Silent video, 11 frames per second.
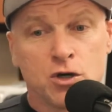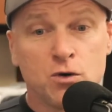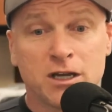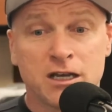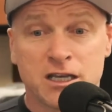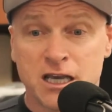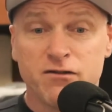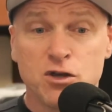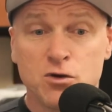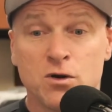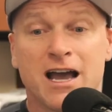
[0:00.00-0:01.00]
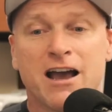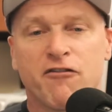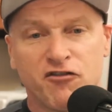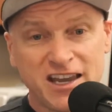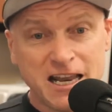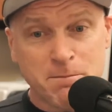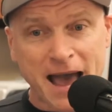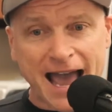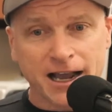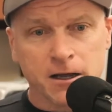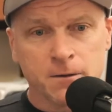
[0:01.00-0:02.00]
who can give you
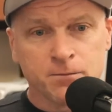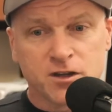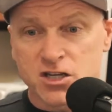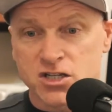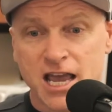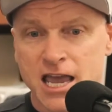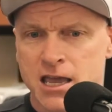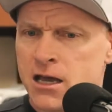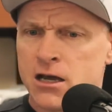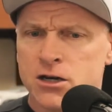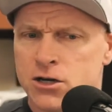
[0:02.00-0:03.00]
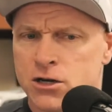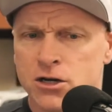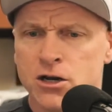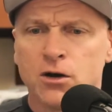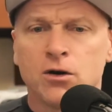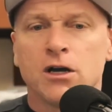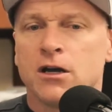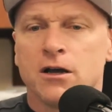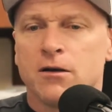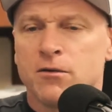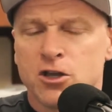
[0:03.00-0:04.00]
feedback to say, no, no, no,
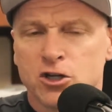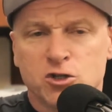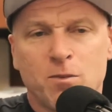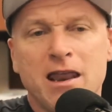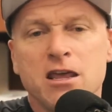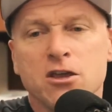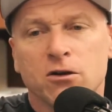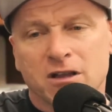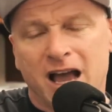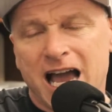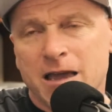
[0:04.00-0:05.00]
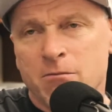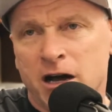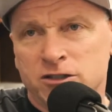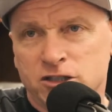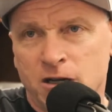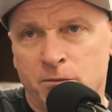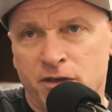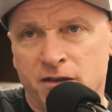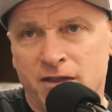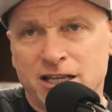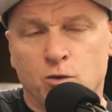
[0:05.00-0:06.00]
you're spending your time on
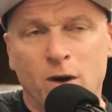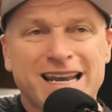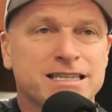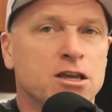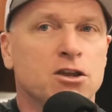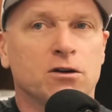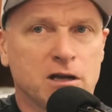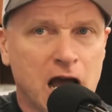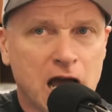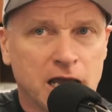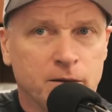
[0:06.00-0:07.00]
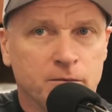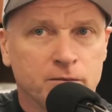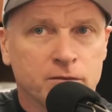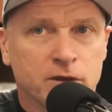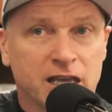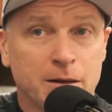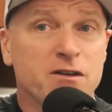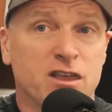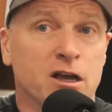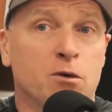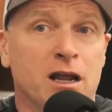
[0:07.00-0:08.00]
something that's wasting your time? Like i mean,
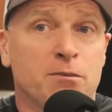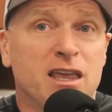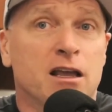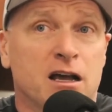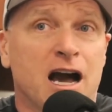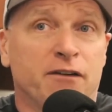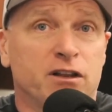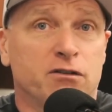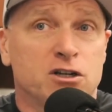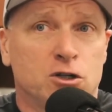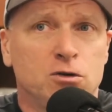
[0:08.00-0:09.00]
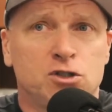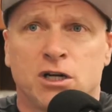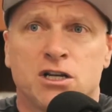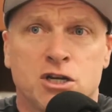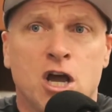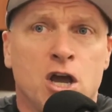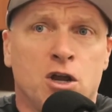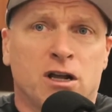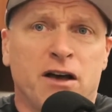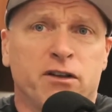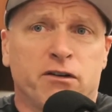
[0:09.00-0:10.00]
when I'm thinking conflict resolution is your
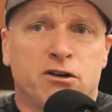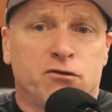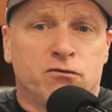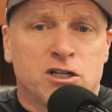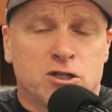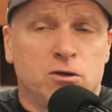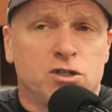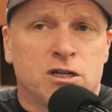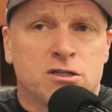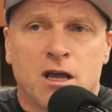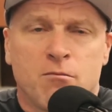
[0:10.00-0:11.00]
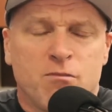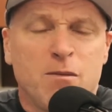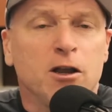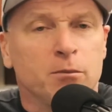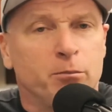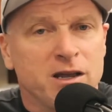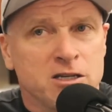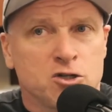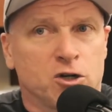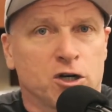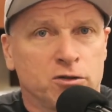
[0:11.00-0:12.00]
conflict re resolution is maybe your
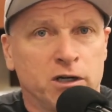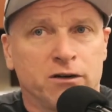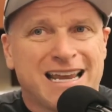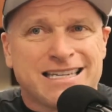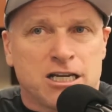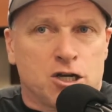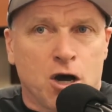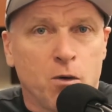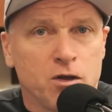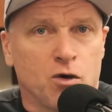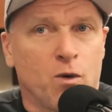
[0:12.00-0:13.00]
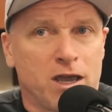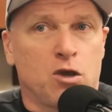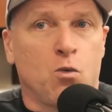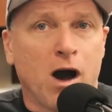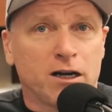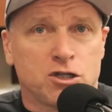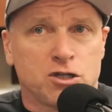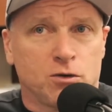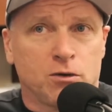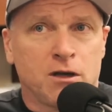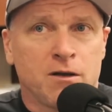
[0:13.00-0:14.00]
business or your career isn't going the way you want it to,